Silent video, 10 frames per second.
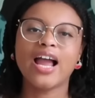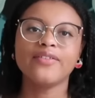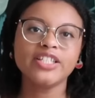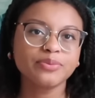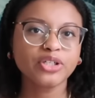I
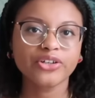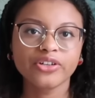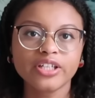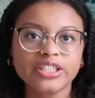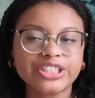read this book
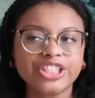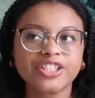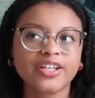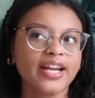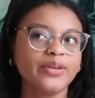earlier this
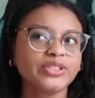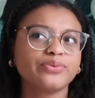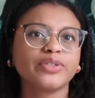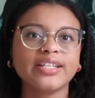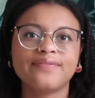year and it was
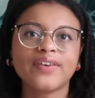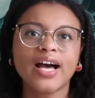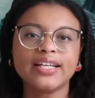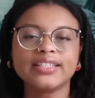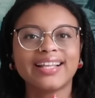a really
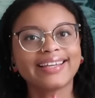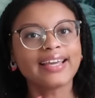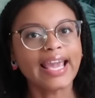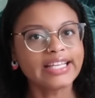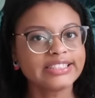fun like
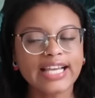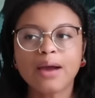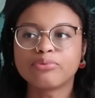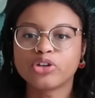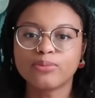age
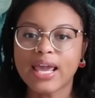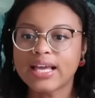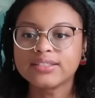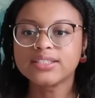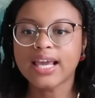gap
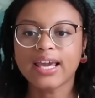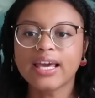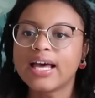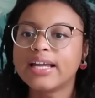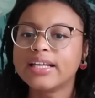romance
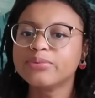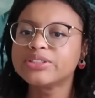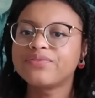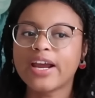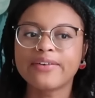and it
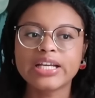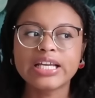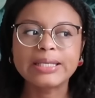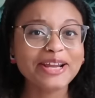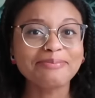was
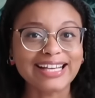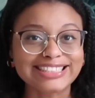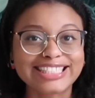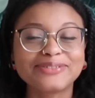very, very messy.